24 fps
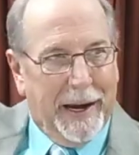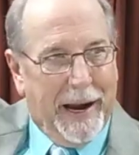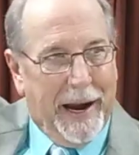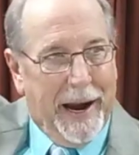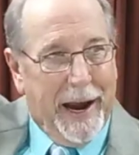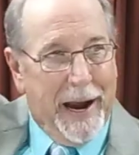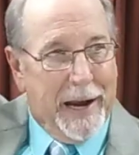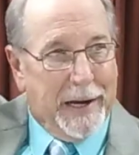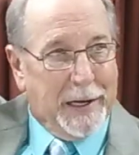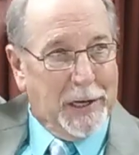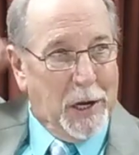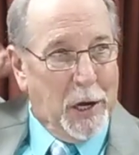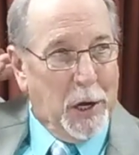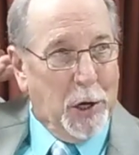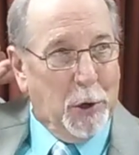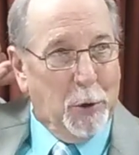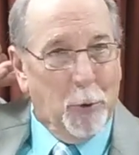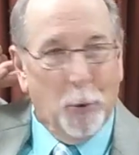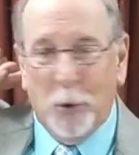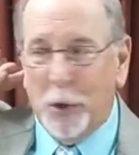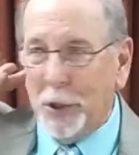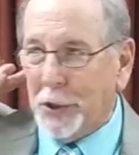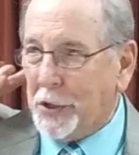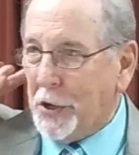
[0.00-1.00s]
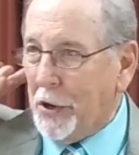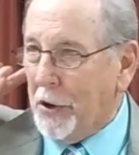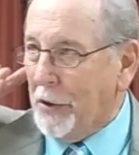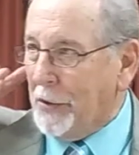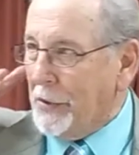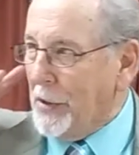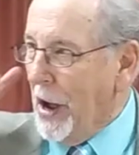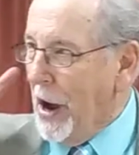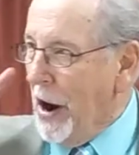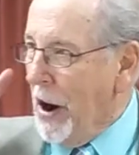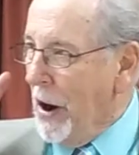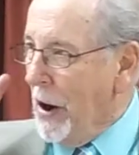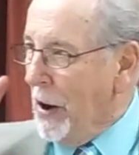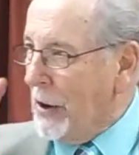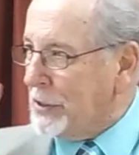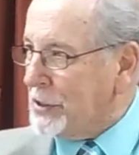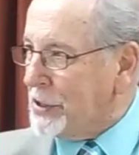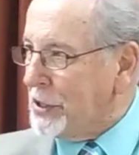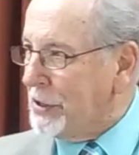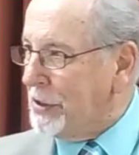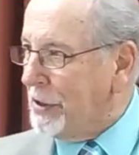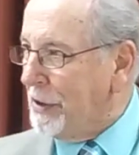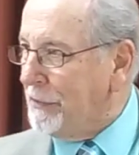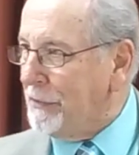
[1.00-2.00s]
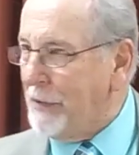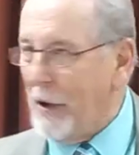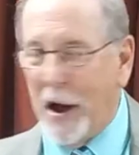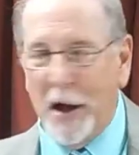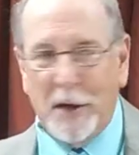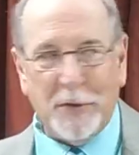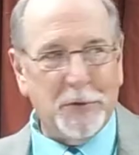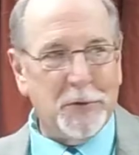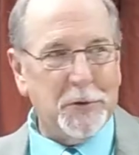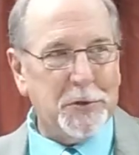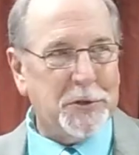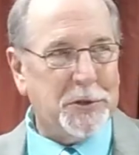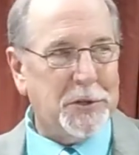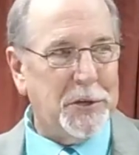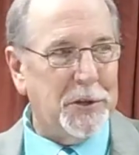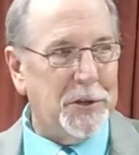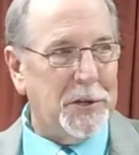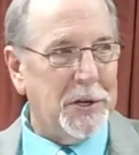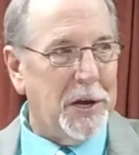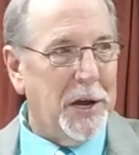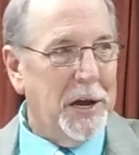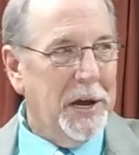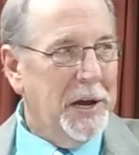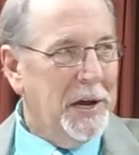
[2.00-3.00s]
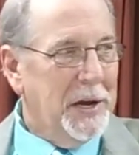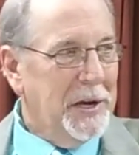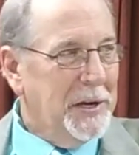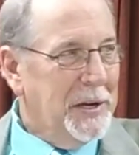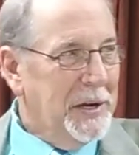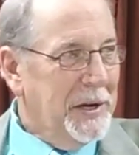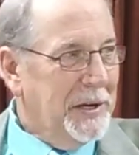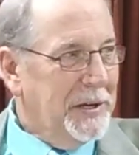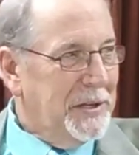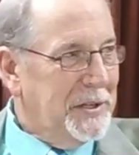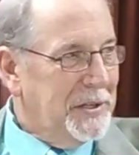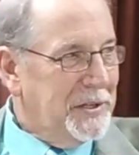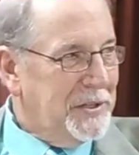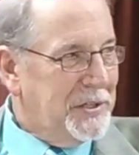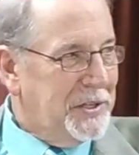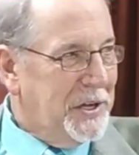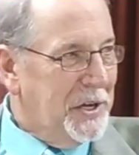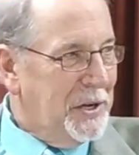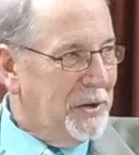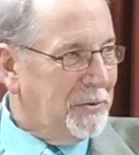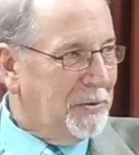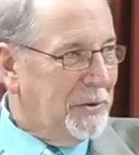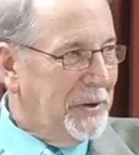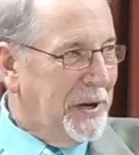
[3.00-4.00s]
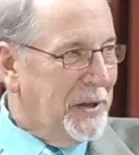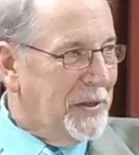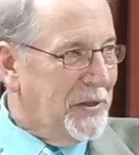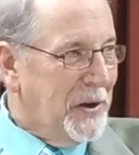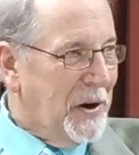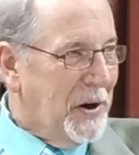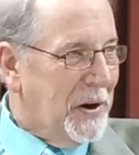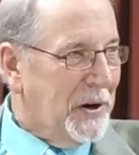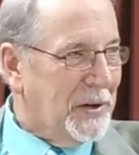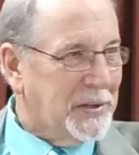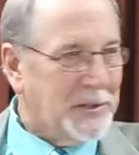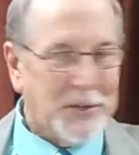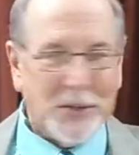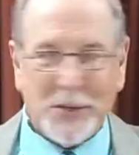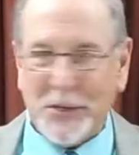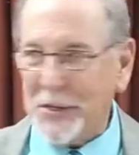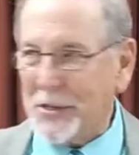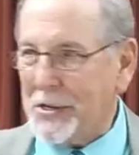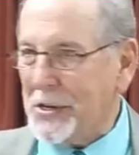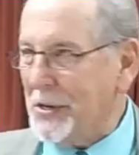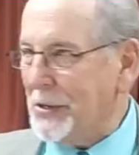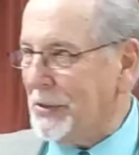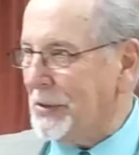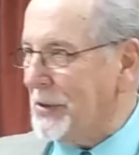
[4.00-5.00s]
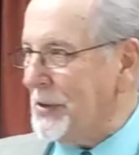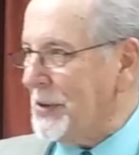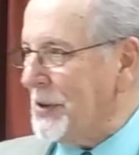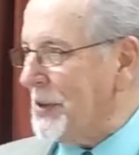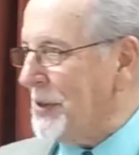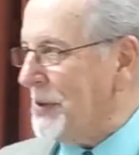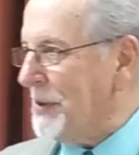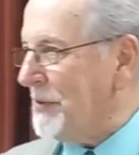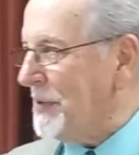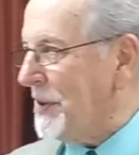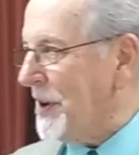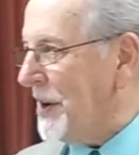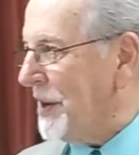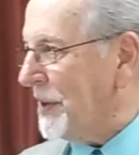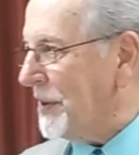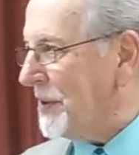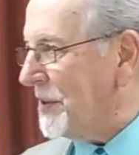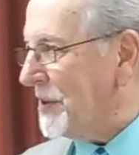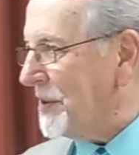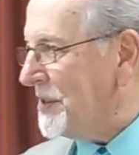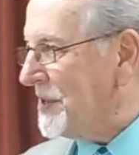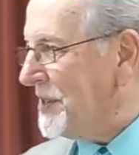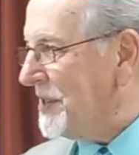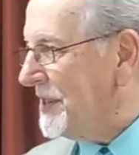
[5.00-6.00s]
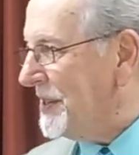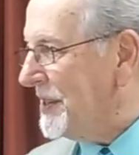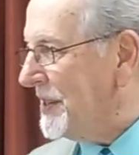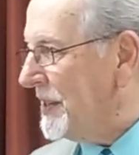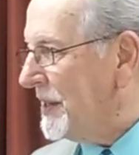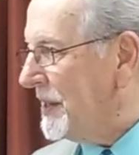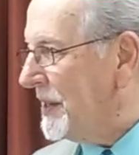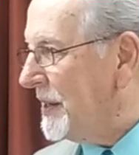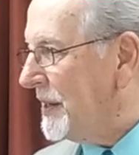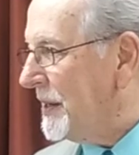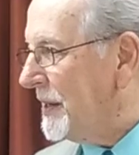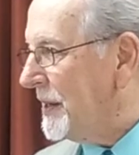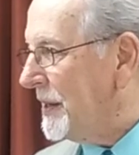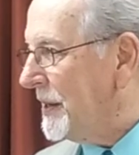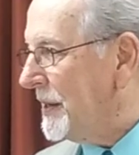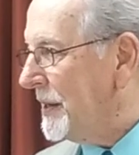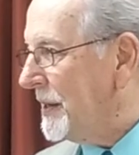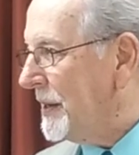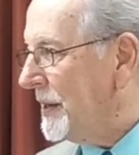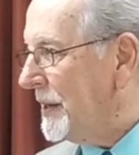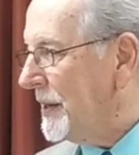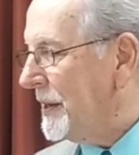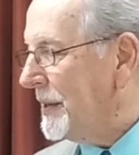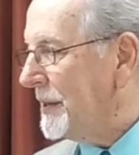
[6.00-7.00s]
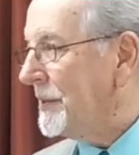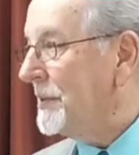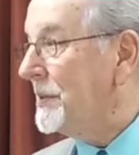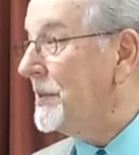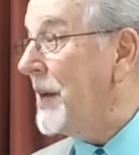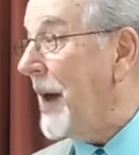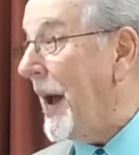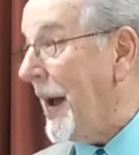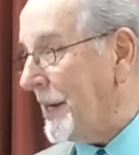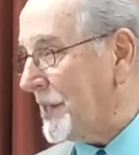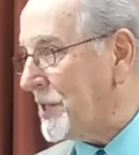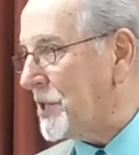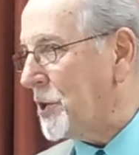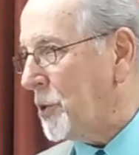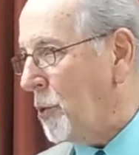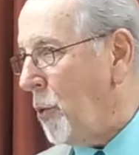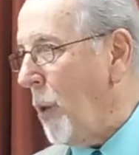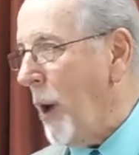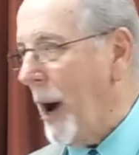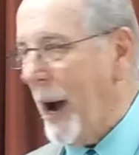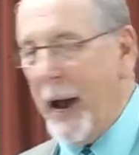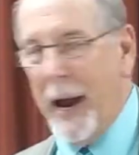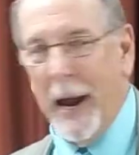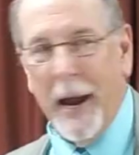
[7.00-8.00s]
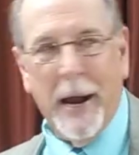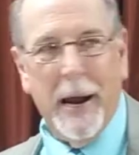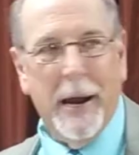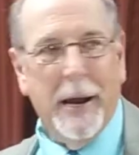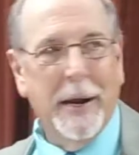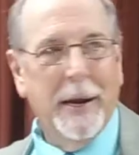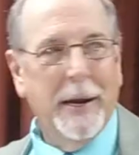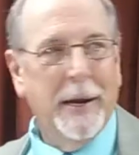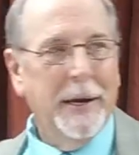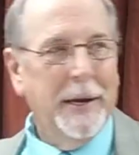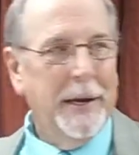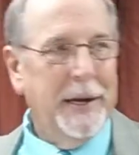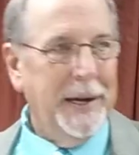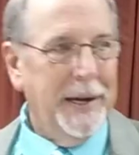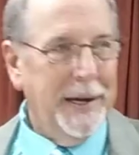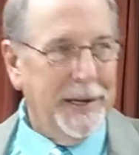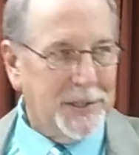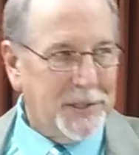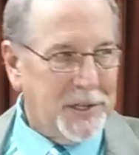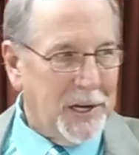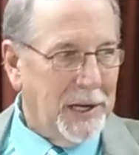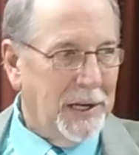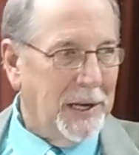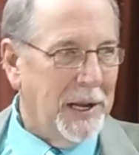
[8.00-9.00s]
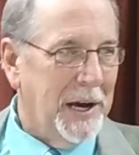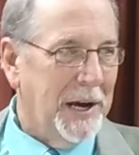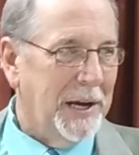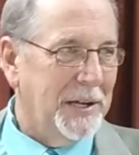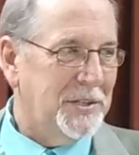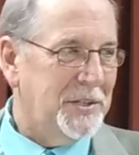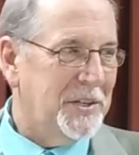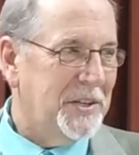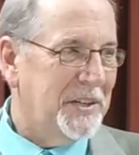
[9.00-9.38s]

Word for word: and who will turn the hearts of the fathers to the children and the hearts of the children to the fathers. That's why it's Elijah.